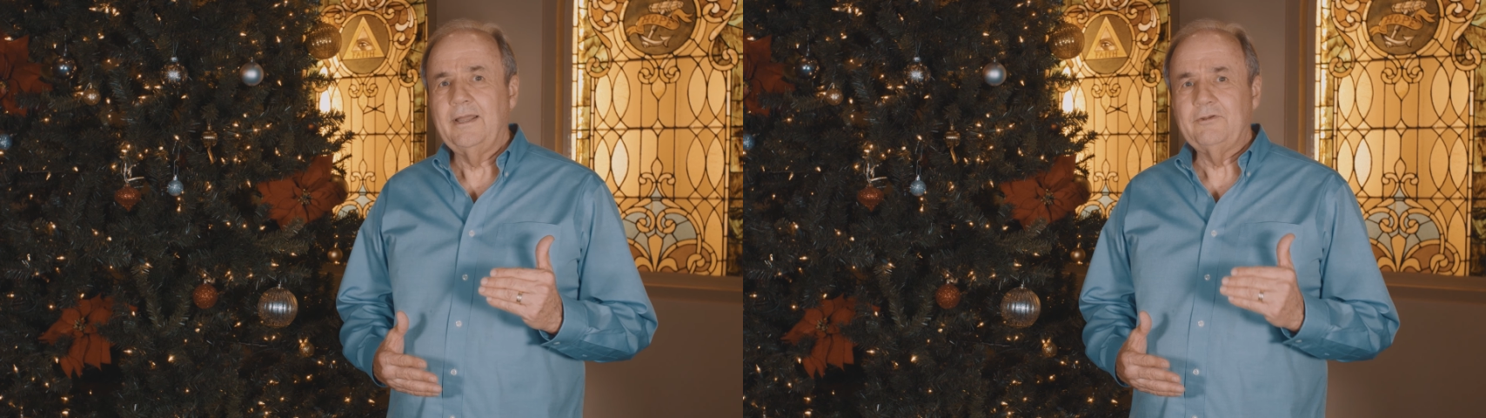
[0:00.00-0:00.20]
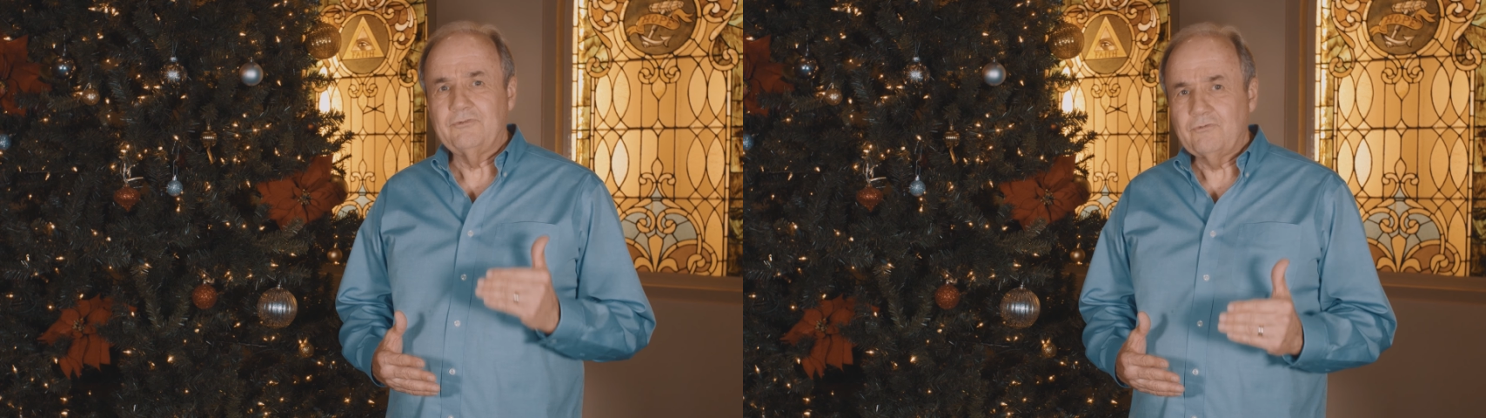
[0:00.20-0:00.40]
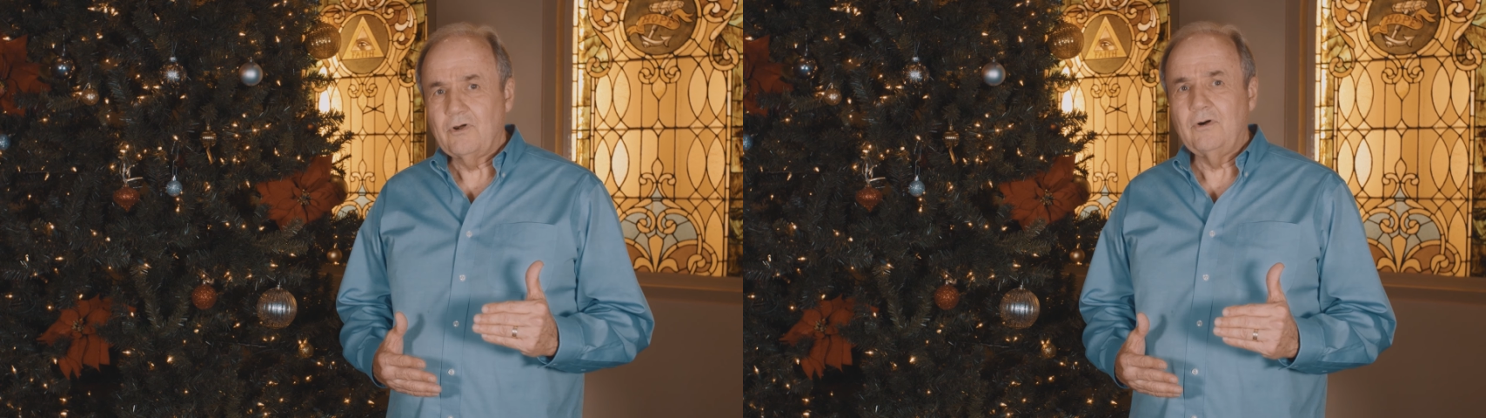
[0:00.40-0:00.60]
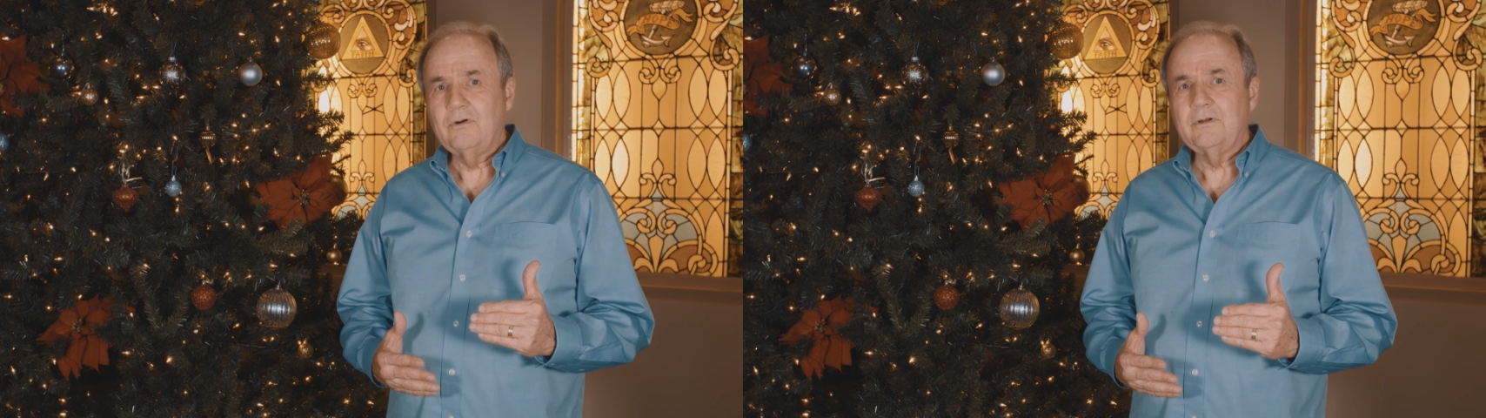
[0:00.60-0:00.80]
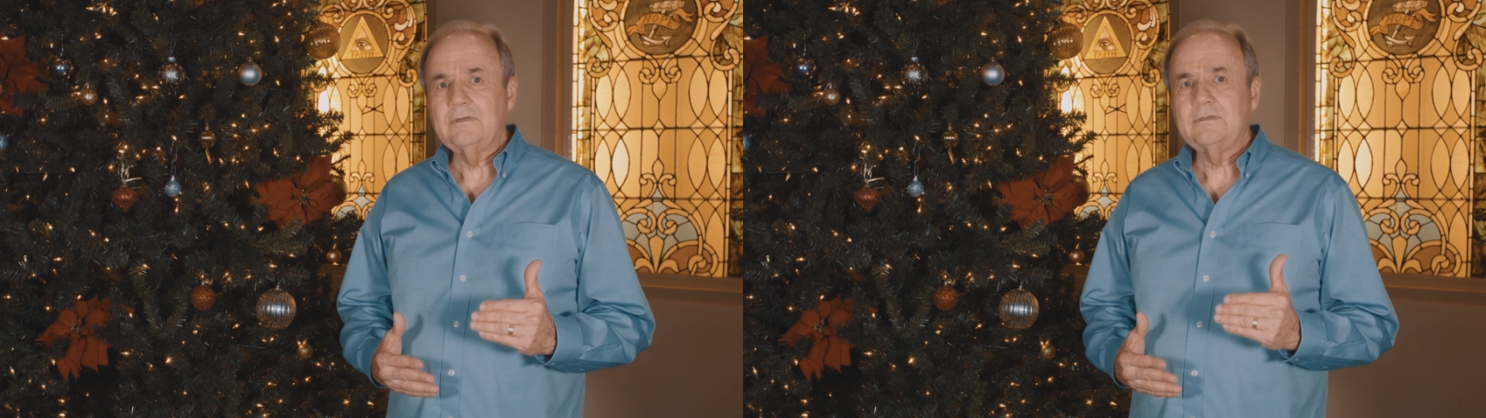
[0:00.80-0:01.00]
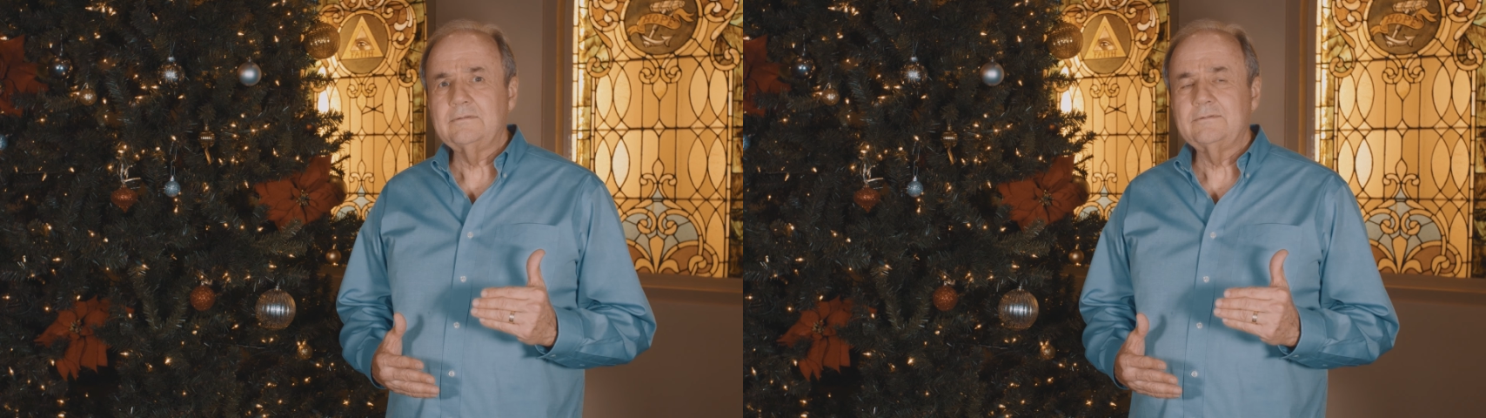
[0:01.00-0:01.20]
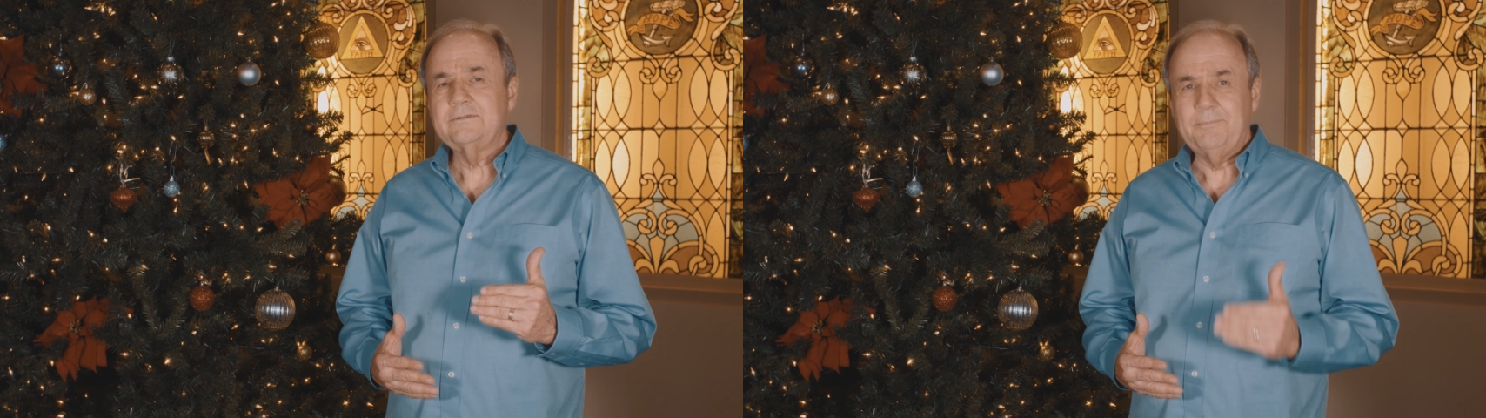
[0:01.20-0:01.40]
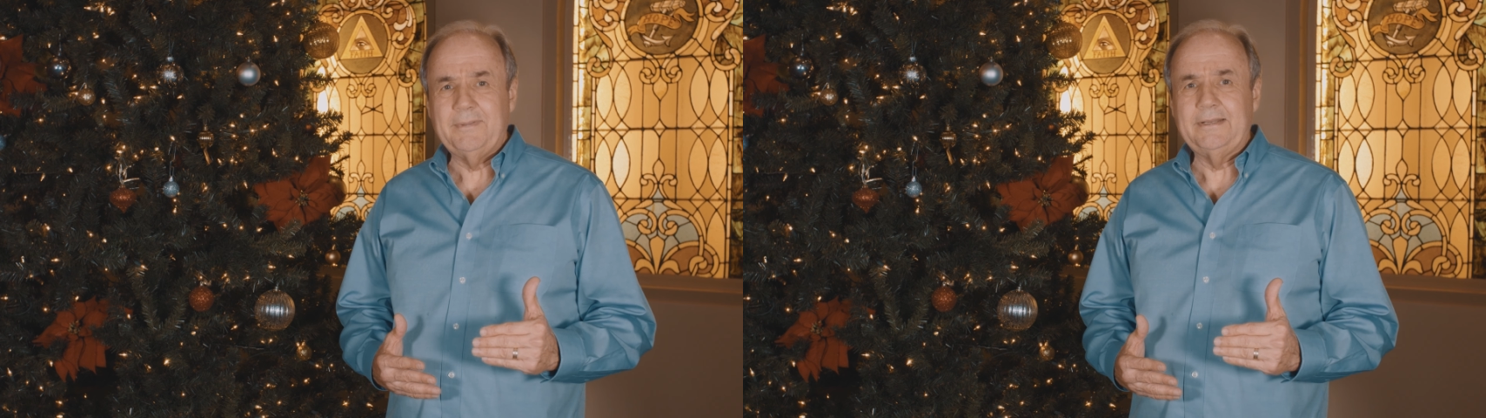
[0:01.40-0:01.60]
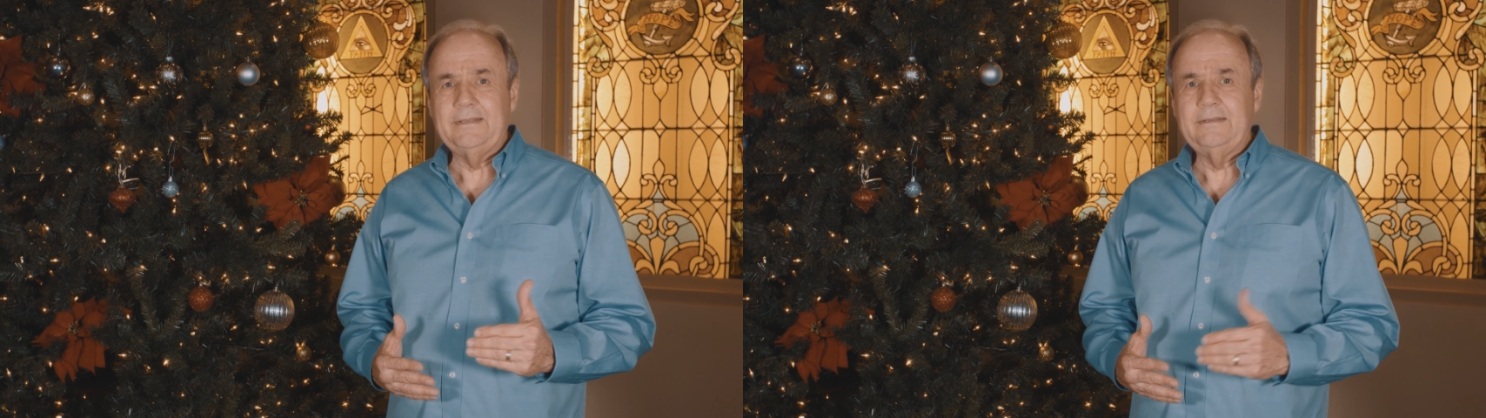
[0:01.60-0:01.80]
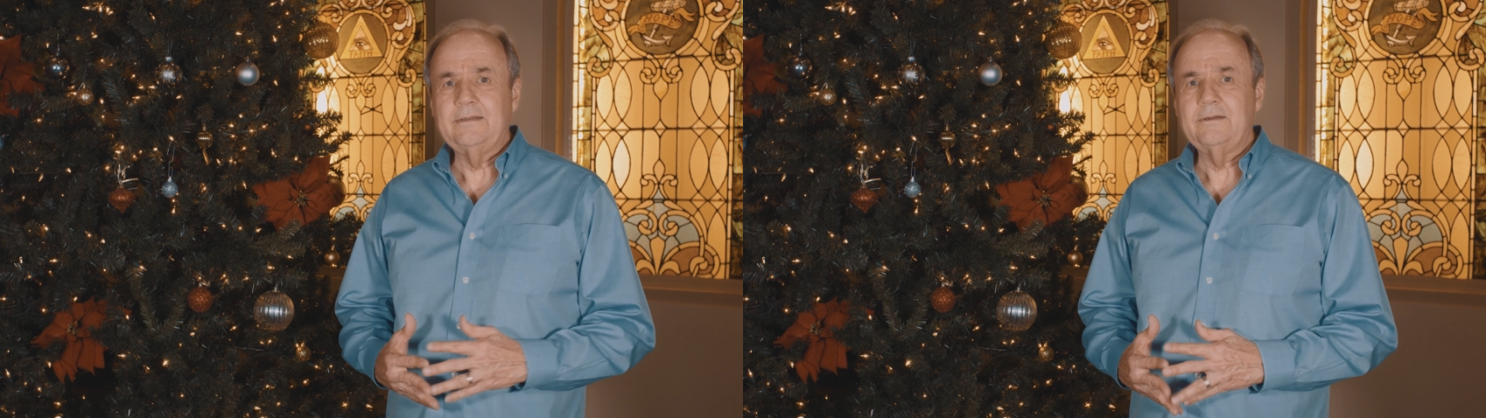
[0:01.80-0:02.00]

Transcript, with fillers: a strong, committed,